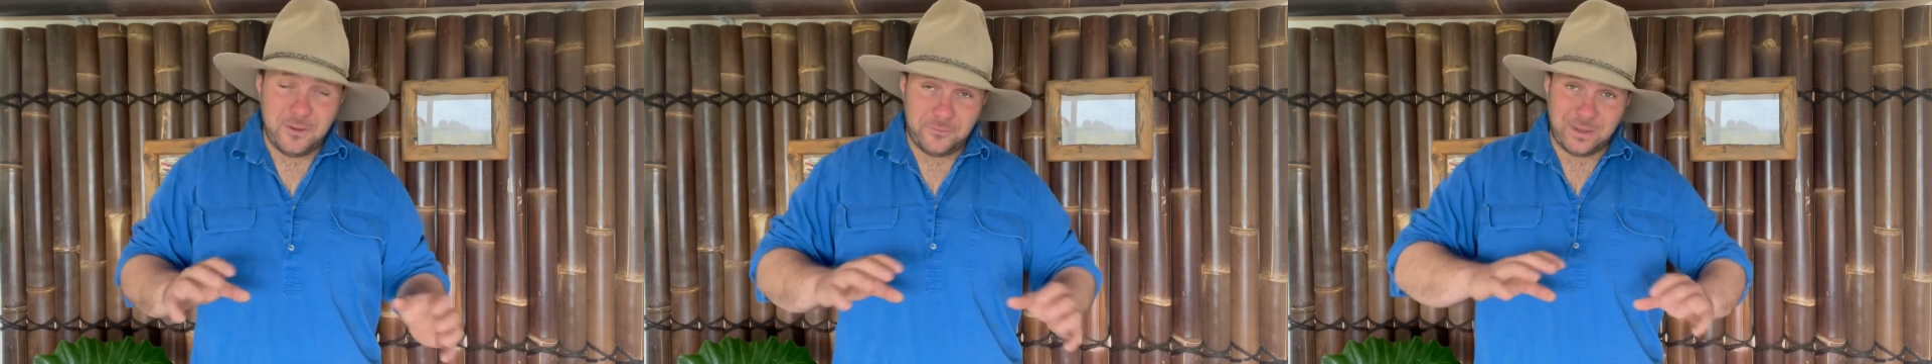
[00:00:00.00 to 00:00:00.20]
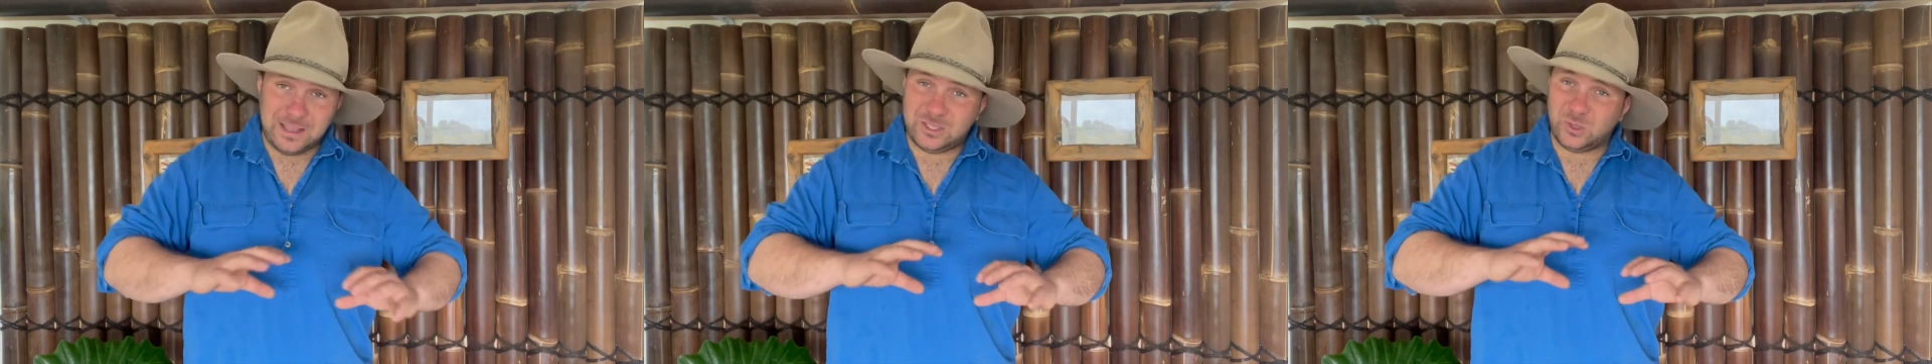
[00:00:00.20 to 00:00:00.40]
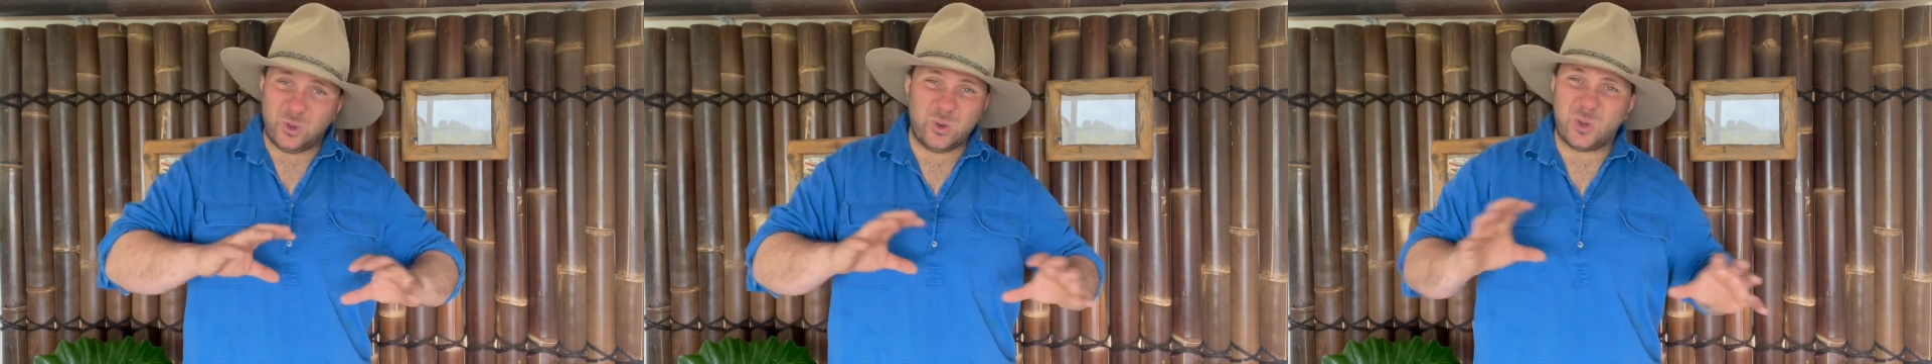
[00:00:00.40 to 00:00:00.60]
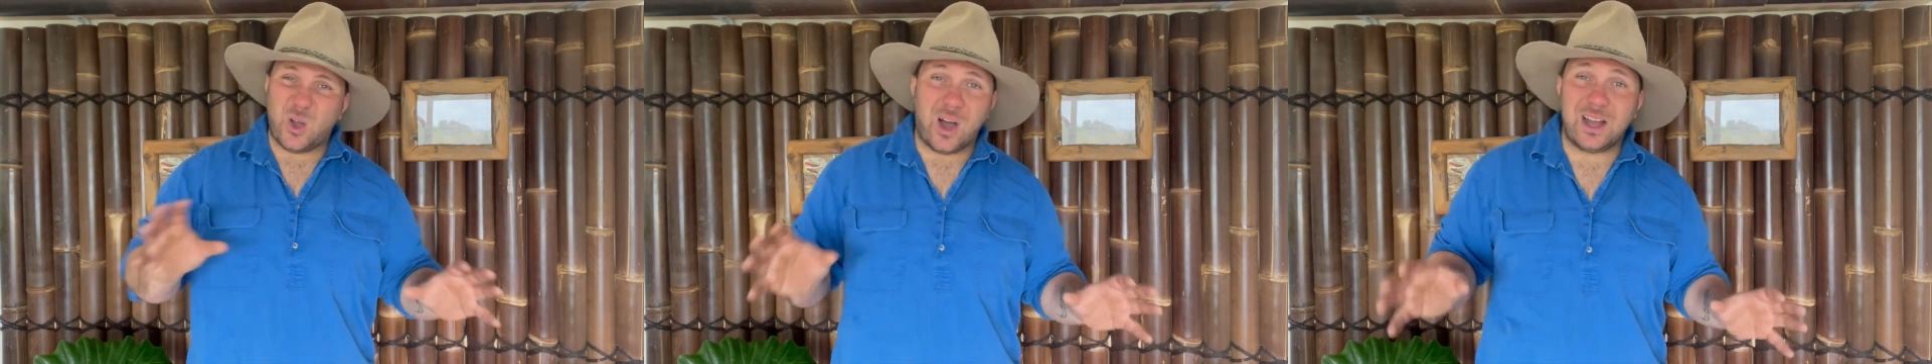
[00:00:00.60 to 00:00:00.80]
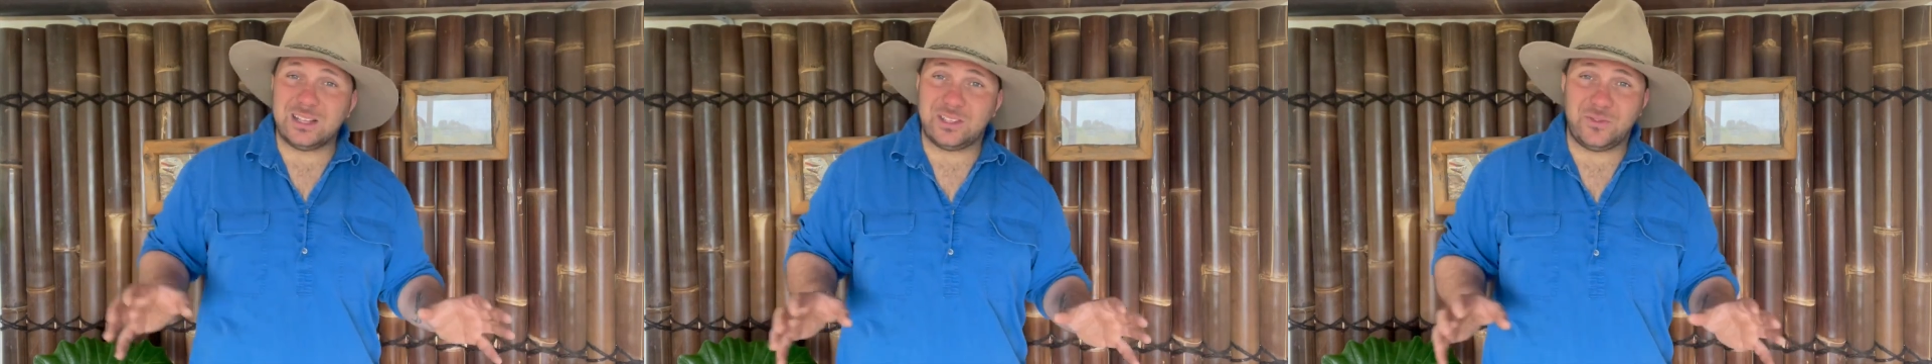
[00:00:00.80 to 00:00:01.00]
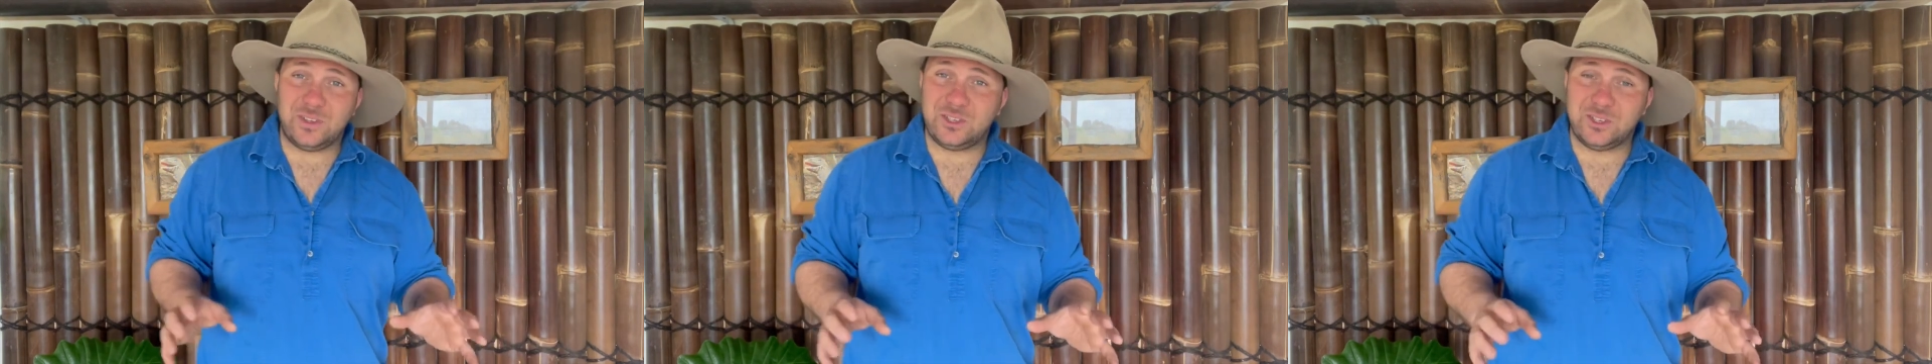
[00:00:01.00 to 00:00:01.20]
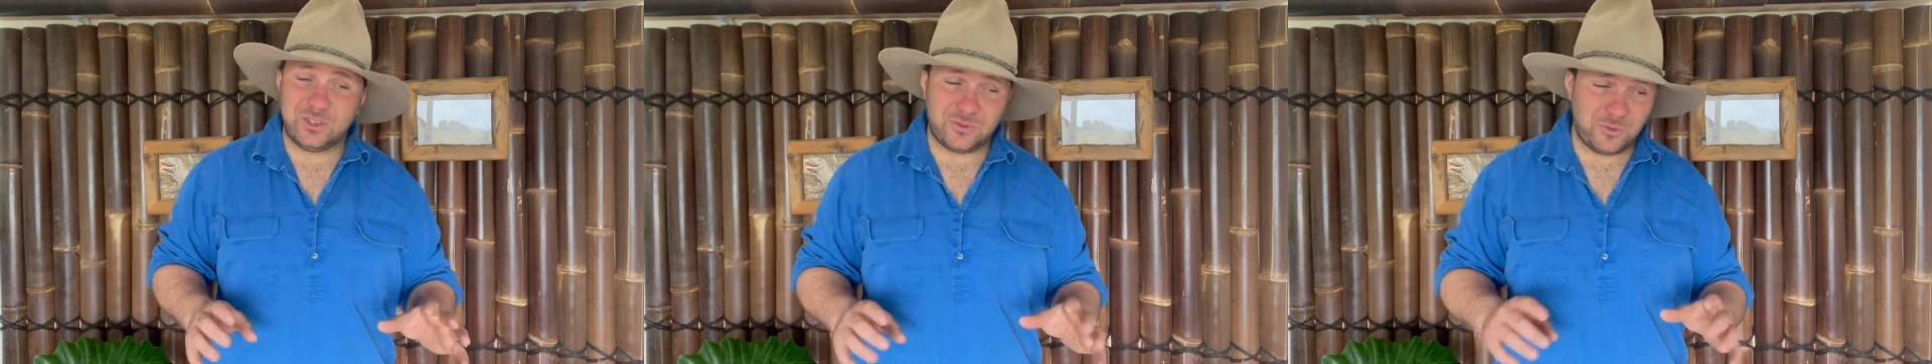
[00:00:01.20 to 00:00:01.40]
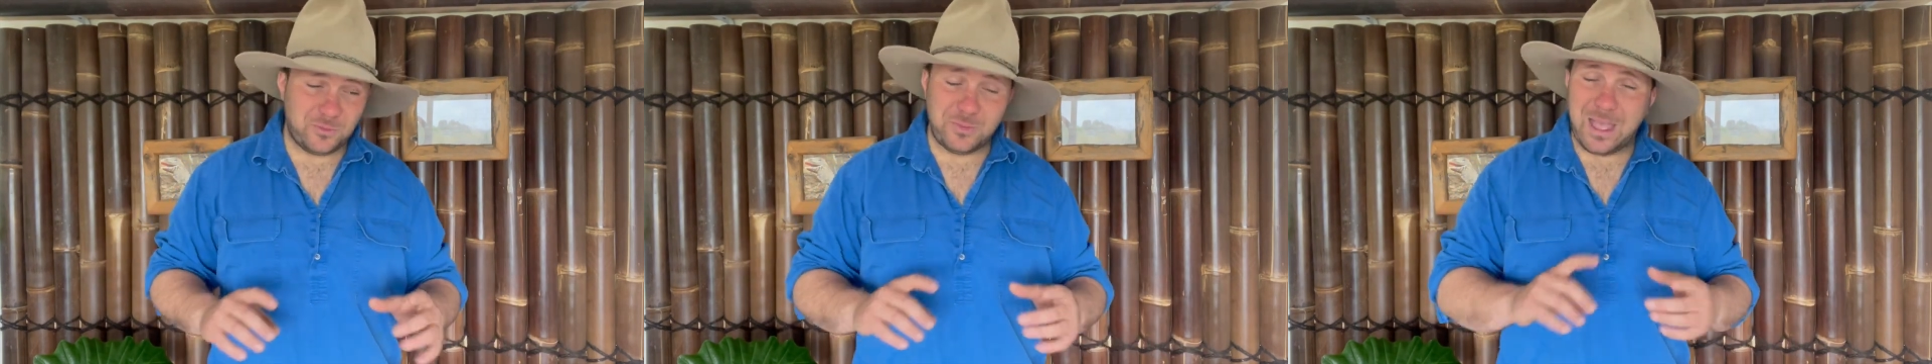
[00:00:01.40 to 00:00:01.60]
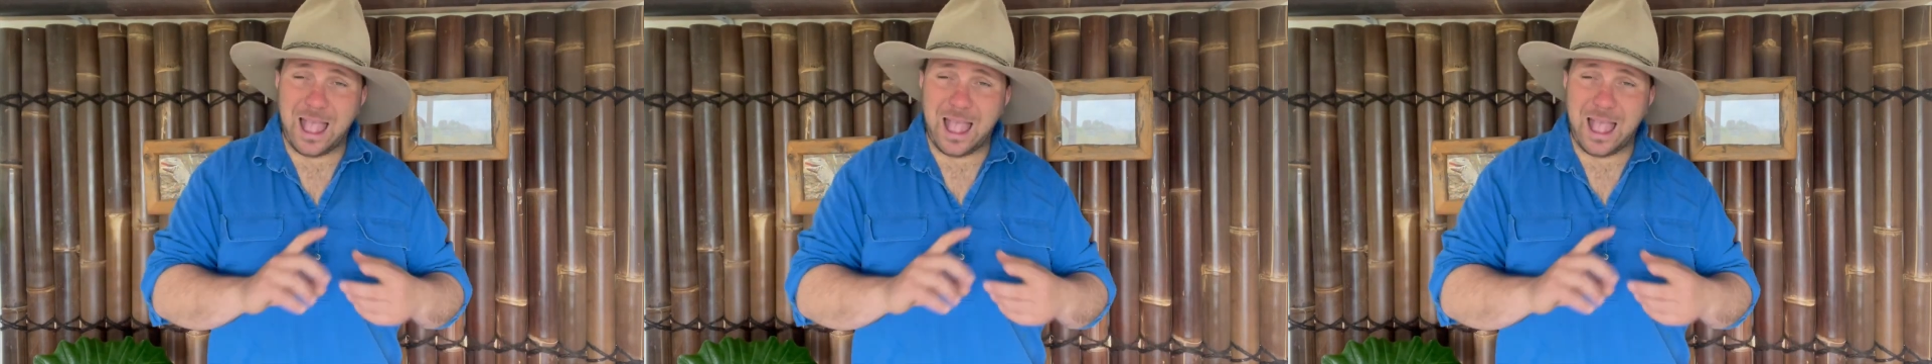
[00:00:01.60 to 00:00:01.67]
face all kinds of issues from